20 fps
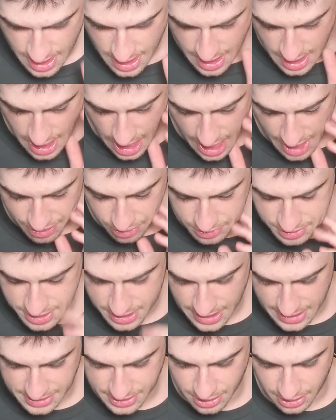I thought
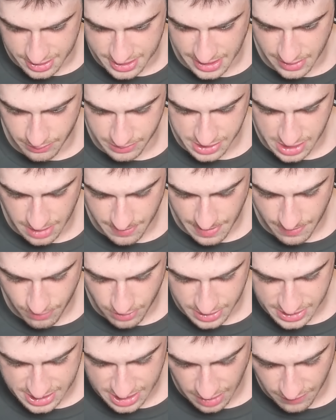today's content was going to be
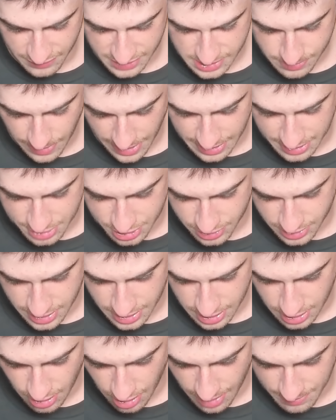pretty self-explanatory.
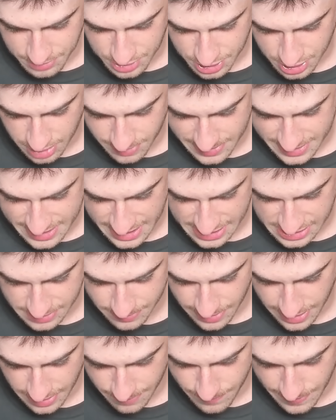You know, I'm just going to be
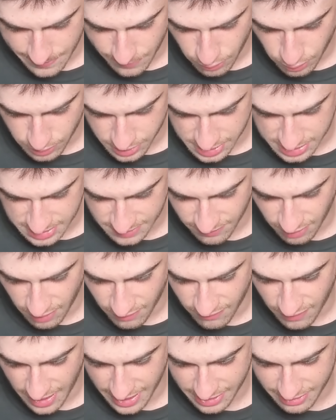decimating people with this Evolve
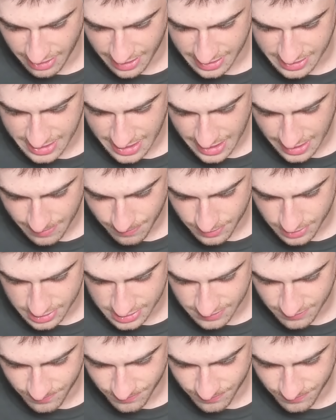Firecracker deck because of...